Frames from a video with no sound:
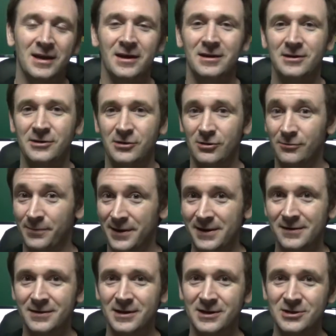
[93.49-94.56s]
and a
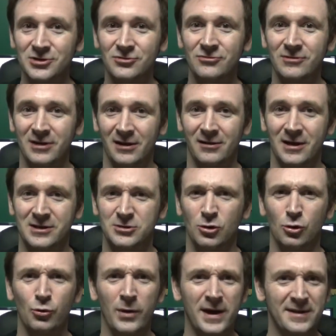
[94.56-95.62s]
European history class.
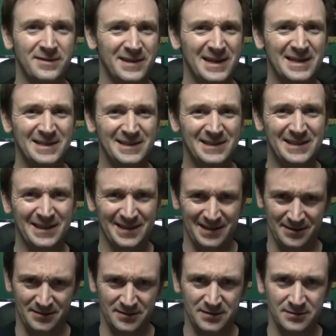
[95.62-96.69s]
Oh wait, they
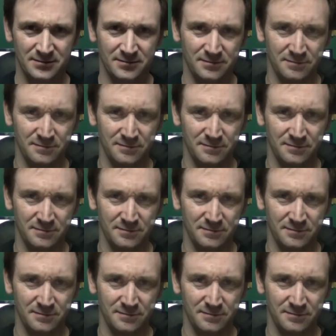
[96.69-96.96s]
didn't.